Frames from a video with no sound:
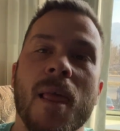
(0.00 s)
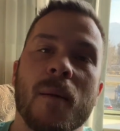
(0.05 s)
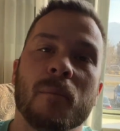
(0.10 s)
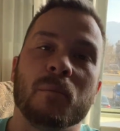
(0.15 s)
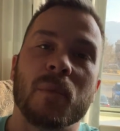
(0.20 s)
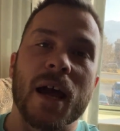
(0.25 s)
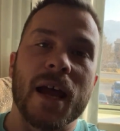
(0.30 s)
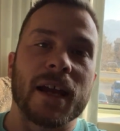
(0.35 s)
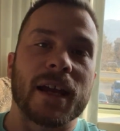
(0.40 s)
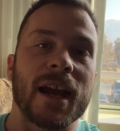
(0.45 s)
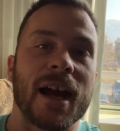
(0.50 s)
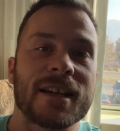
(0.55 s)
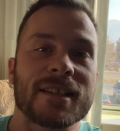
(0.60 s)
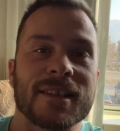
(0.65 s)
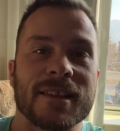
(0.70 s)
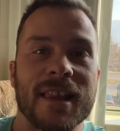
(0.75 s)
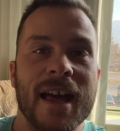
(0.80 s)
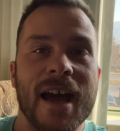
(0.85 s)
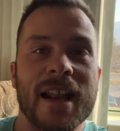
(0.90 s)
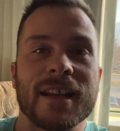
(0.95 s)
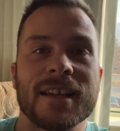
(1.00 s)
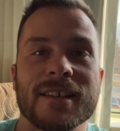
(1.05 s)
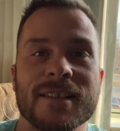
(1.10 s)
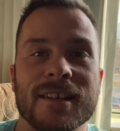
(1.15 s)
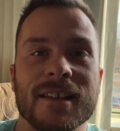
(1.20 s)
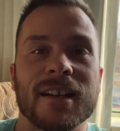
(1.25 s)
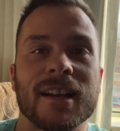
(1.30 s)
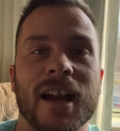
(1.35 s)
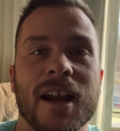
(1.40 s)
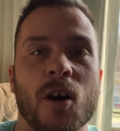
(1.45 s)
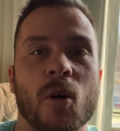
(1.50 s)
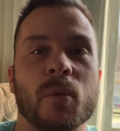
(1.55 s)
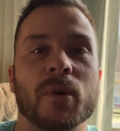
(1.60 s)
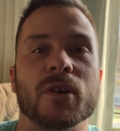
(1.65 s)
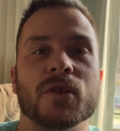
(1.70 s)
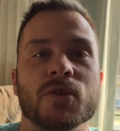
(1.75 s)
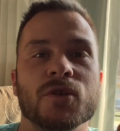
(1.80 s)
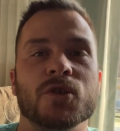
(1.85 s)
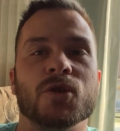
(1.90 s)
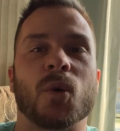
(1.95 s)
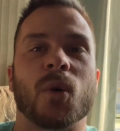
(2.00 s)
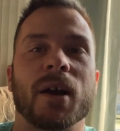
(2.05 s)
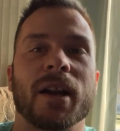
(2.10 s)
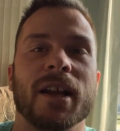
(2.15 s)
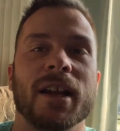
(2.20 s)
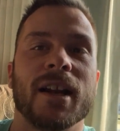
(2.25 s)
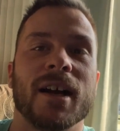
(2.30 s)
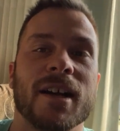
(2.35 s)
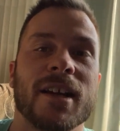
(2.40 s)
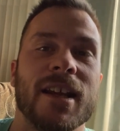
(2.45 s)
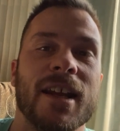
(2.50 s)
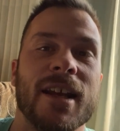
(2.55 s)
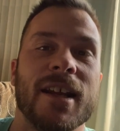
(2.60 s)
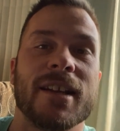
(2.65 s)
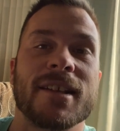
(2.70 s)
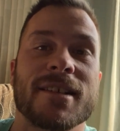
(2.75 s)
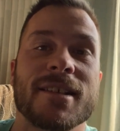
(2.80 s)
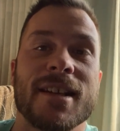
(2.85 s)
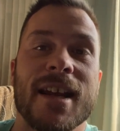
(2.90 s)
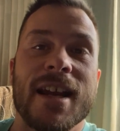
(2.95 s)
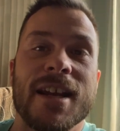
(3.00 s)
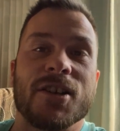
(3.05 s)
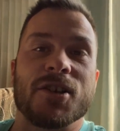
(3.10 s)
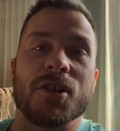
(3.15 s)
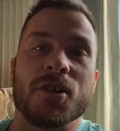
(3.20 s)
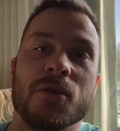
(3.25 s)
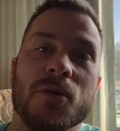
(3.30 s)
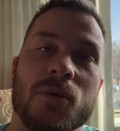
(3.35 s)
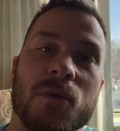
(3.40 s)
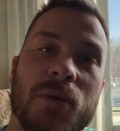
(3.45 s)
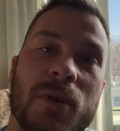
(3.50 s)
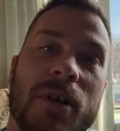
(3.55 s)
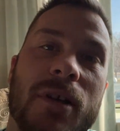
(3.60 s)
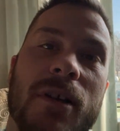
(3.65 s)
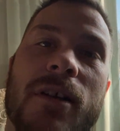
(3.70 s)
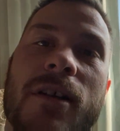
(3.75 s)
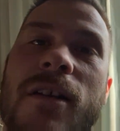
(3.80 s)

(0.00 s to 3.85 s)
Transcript: But hey guys, that is it. I hope you enjoyed it. Again, stay tuned.